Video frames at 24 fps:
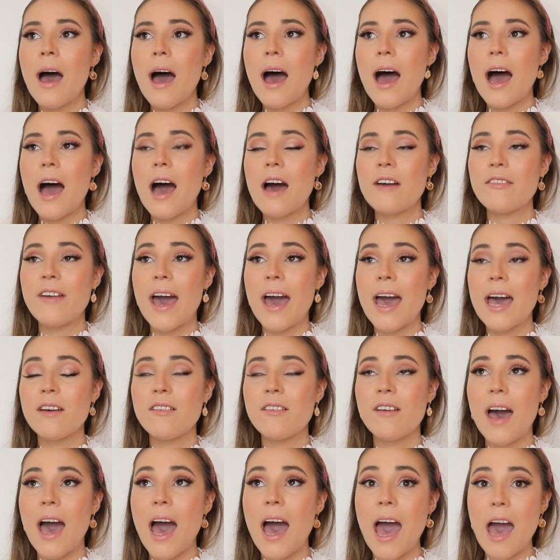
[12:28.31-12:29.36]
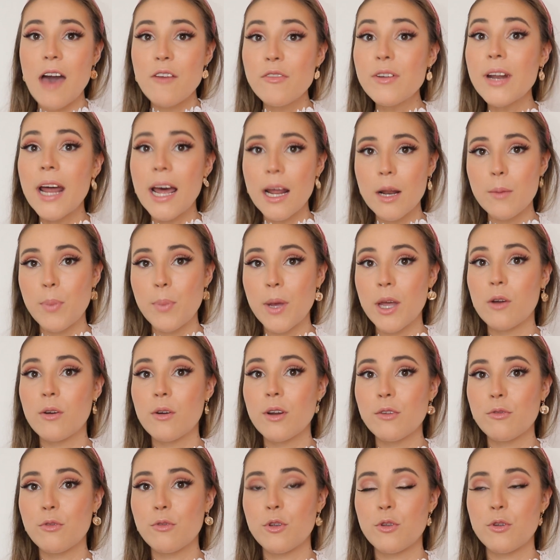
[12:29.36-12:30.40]
I haven't had a
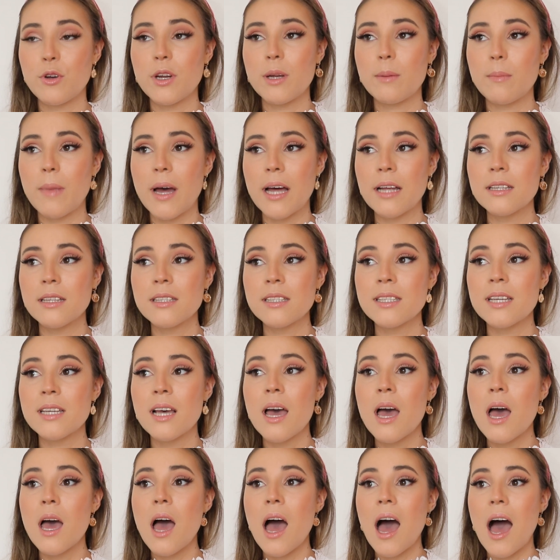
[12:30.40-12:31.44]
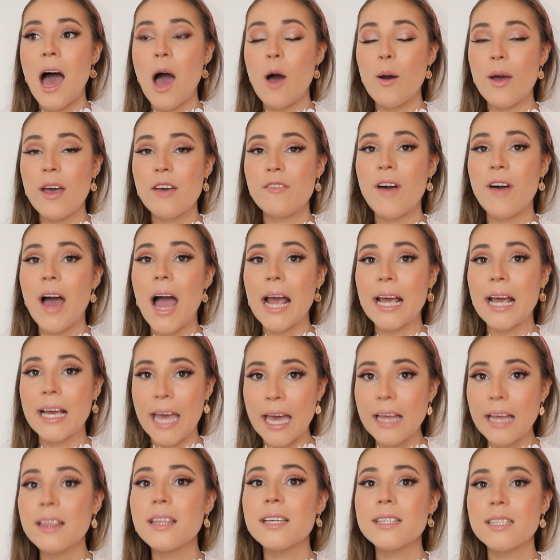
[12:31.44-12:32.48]
period for 3 months. However, I
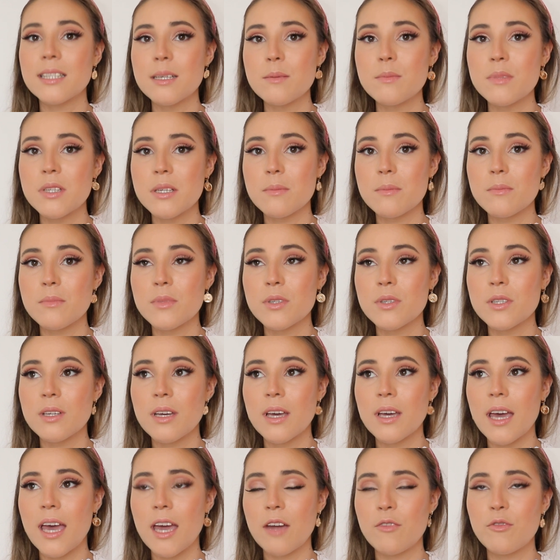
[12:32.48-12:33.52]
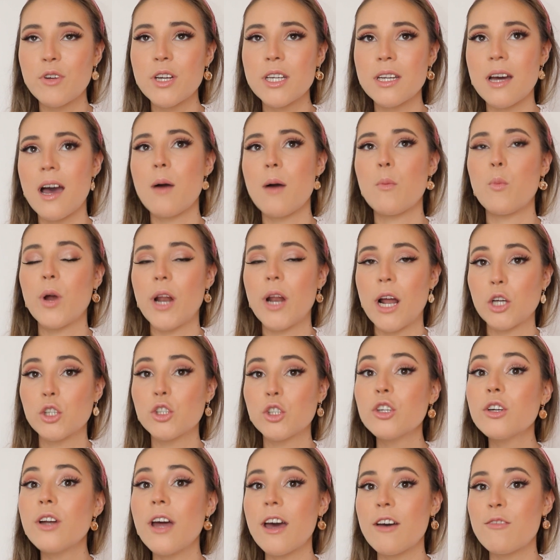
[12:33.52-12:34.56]
get the symptoms every time when I
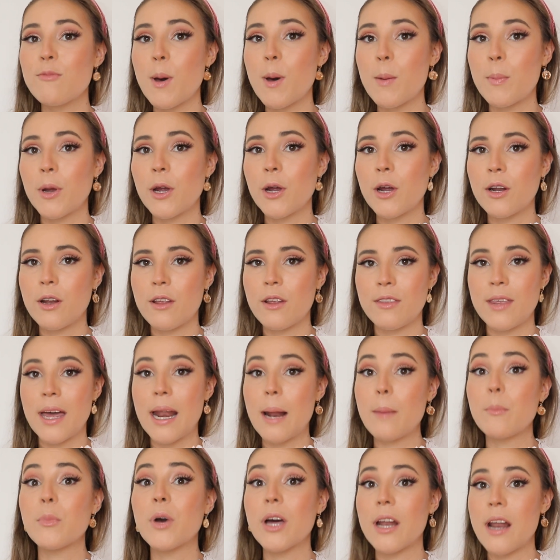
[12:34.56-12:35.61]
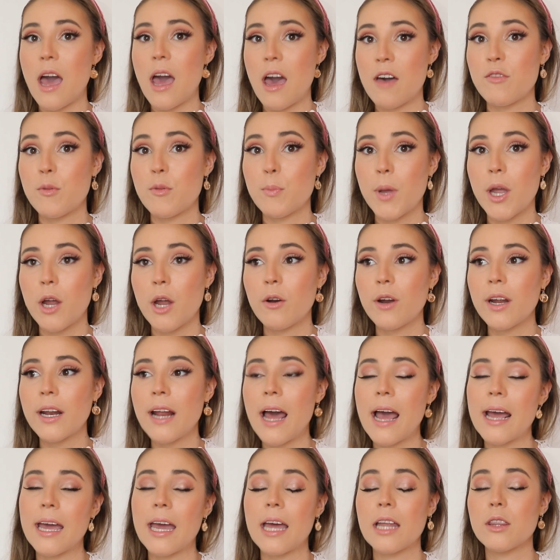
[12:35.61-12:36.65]
should have my period that I'm gonna have a
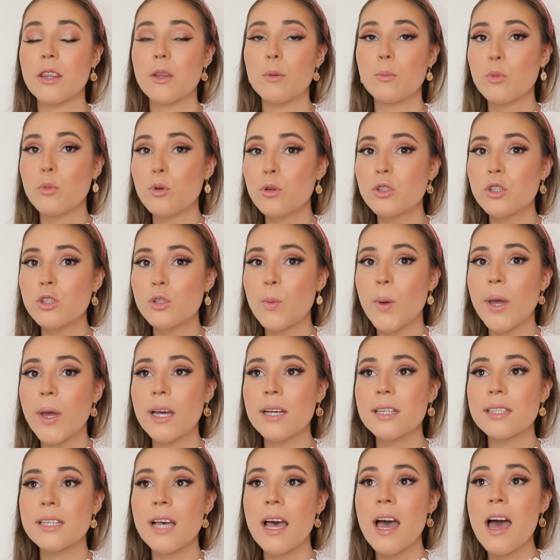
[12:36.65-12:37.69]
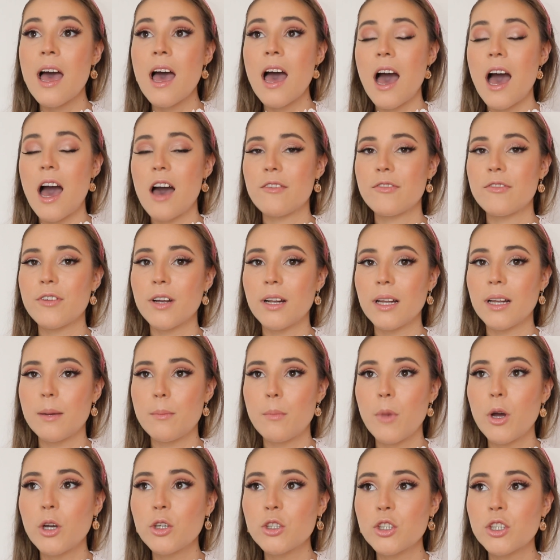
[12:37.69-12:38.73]
period. I get the mood swings, I feel
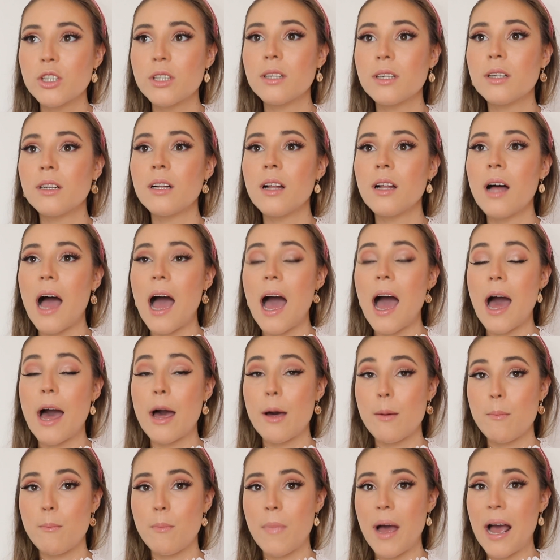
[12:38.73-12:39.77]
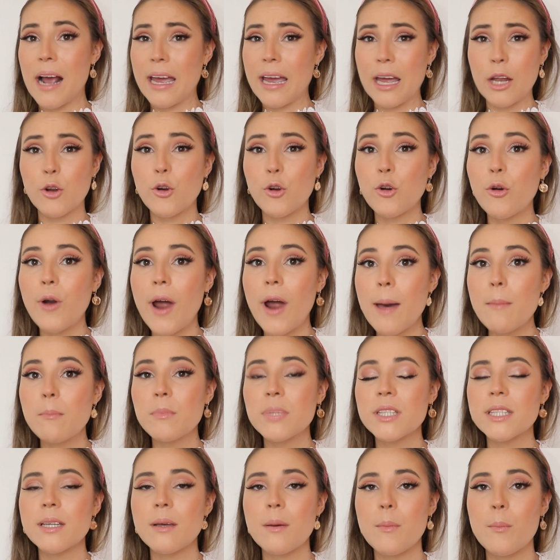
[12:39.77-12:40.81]
emotional, I get
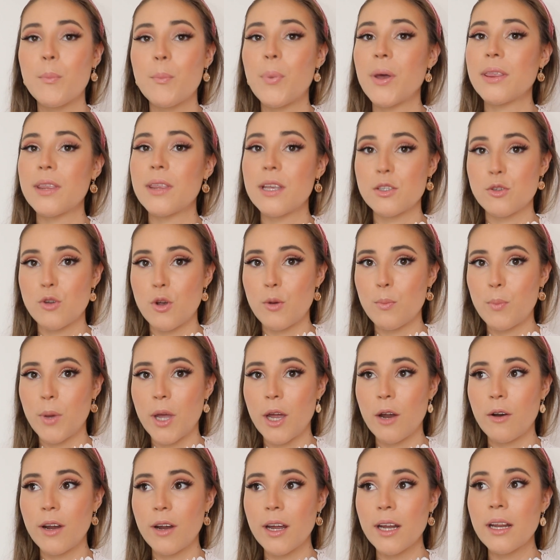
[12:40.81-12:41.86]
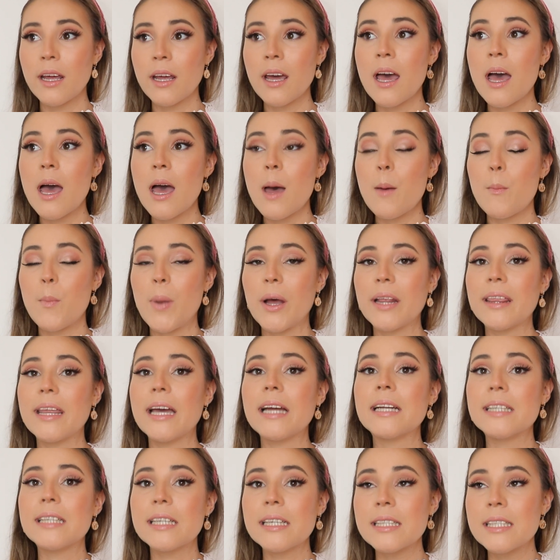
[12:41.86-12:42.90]
cramps, but there's no period. But
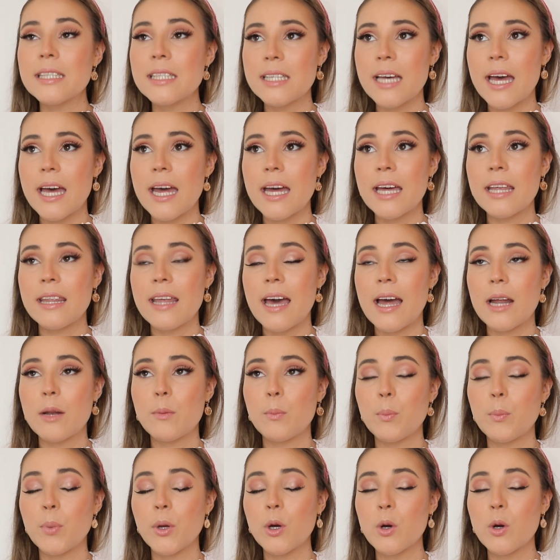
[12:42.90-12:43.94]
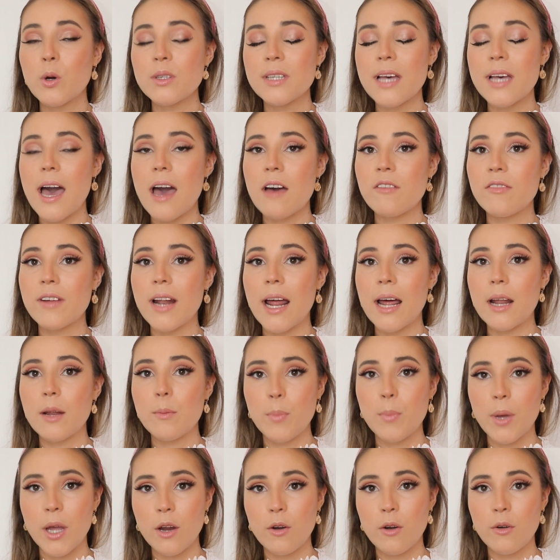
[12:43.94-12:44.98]
they did say that because I haven't had
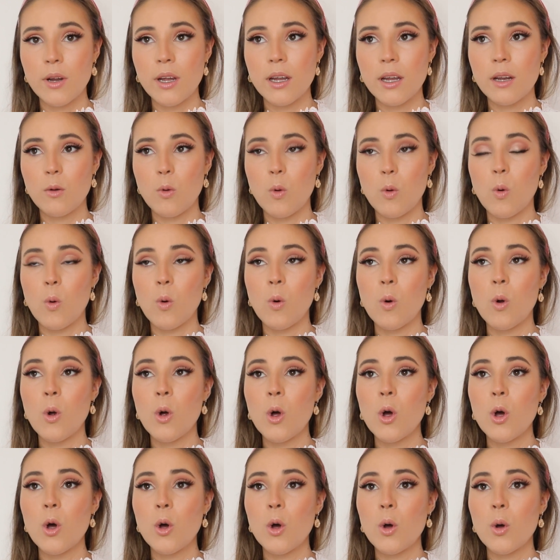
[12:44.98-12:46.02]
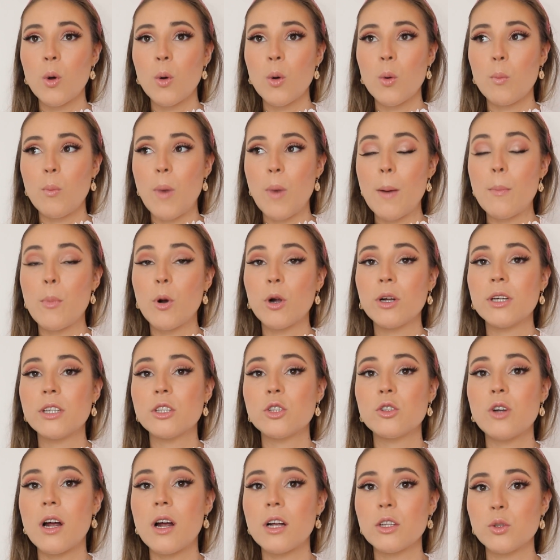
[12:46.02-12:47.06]
a period, or my
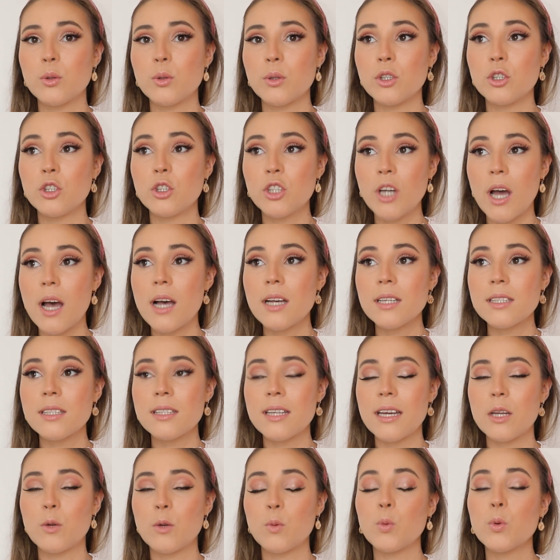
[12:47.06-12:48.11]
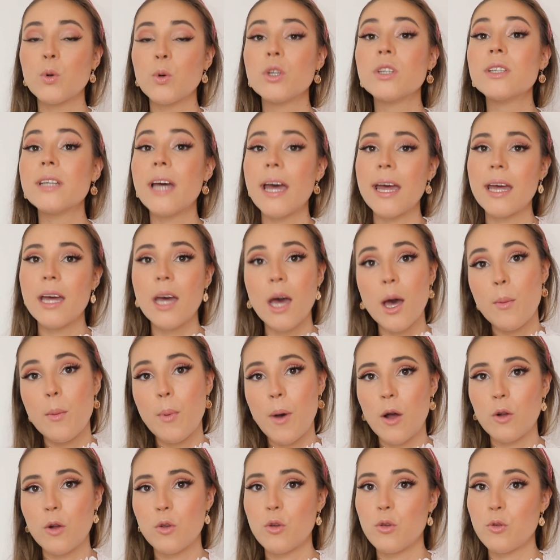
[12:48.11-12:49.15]
body's trying to adjust, it would take
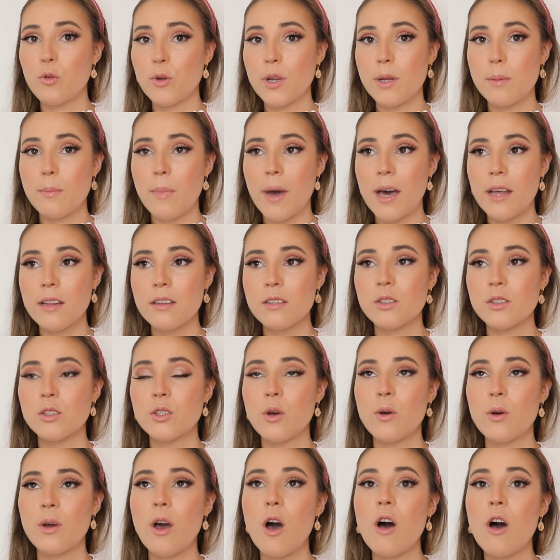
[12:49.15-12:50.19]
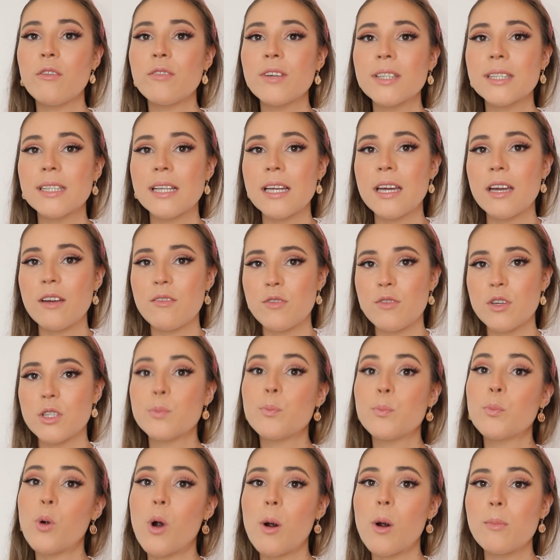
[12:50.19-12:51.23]
about 3 months. So obviously, if
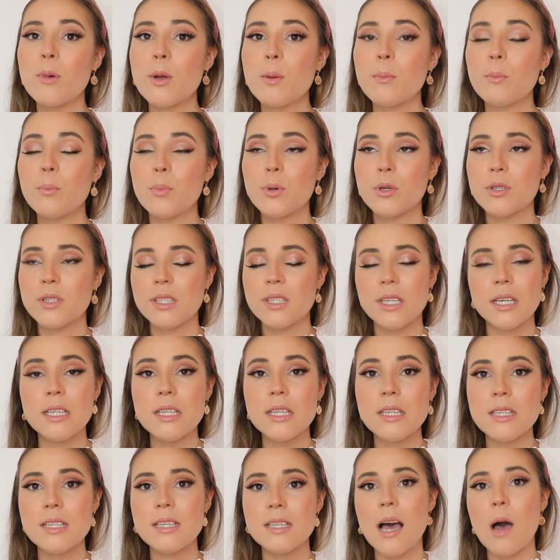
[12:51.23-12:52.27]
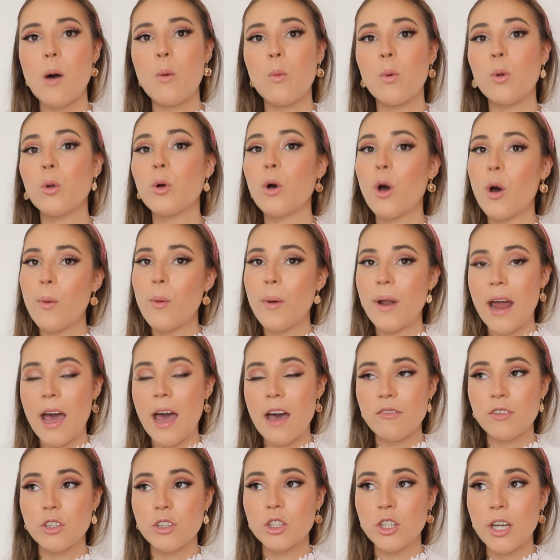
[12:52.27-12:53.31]
this problem persists, I will go and
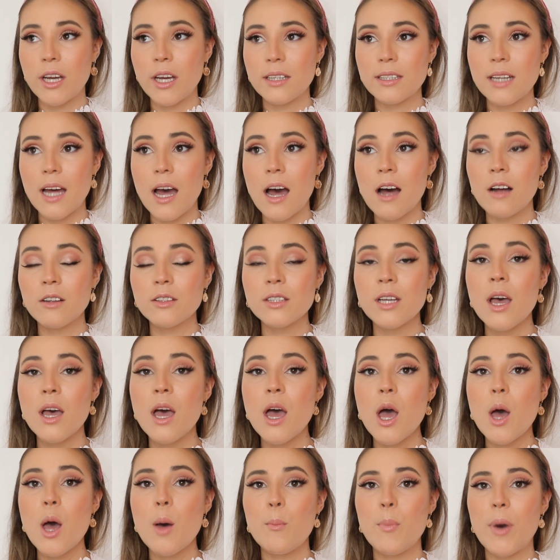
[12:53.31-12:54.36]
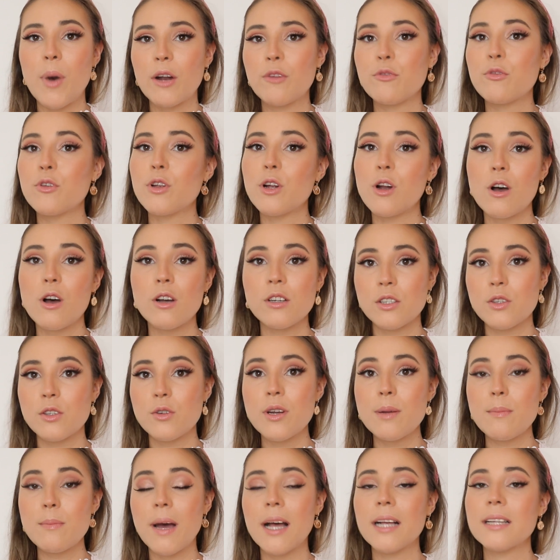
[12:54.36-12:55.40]
have it checked out. But for the last
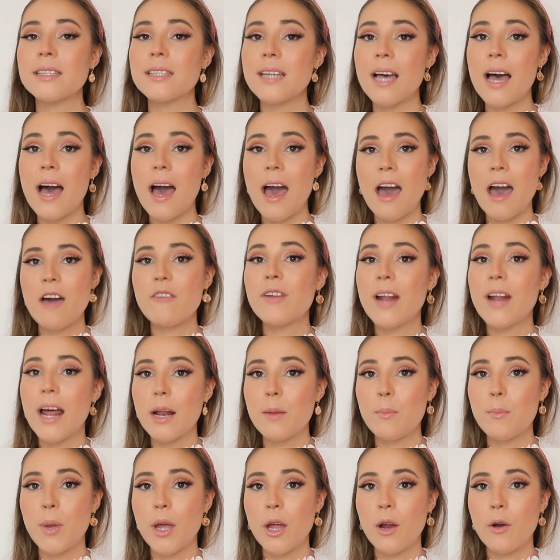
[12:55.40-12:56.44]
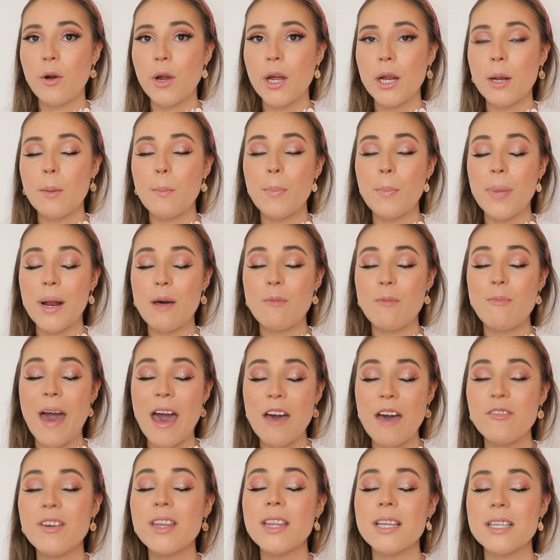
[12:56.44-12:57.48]
3 months, I haven't had a period, but I'm
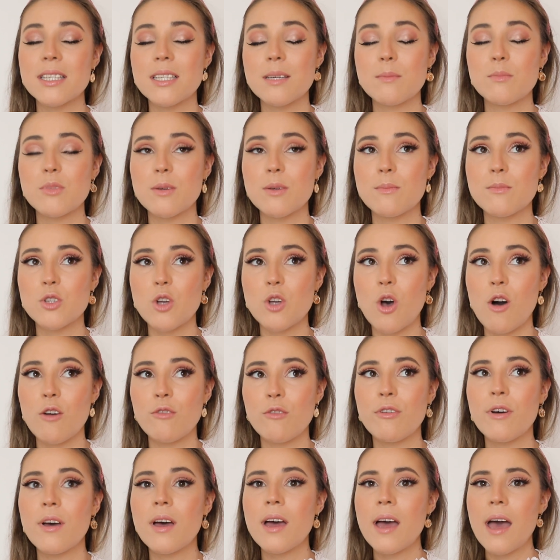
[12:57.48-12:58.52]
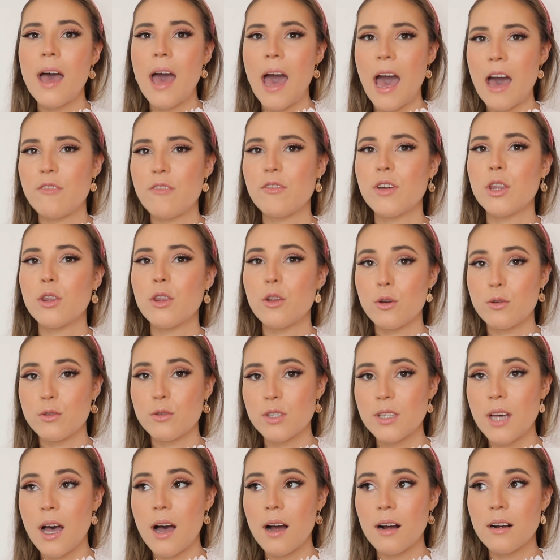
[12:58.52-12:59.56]
having the symptoms of having
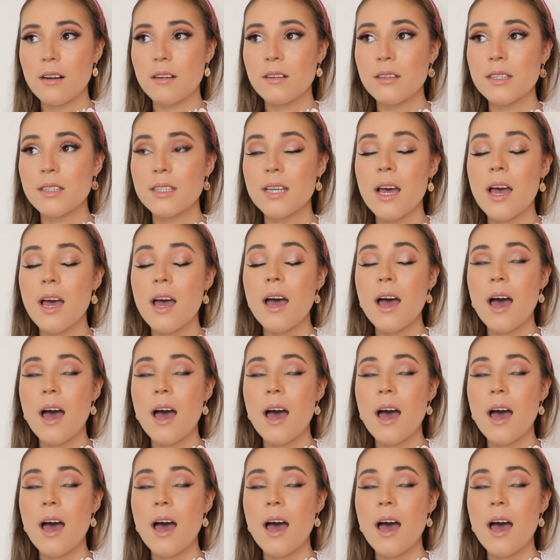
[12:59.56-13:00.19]
those cycles.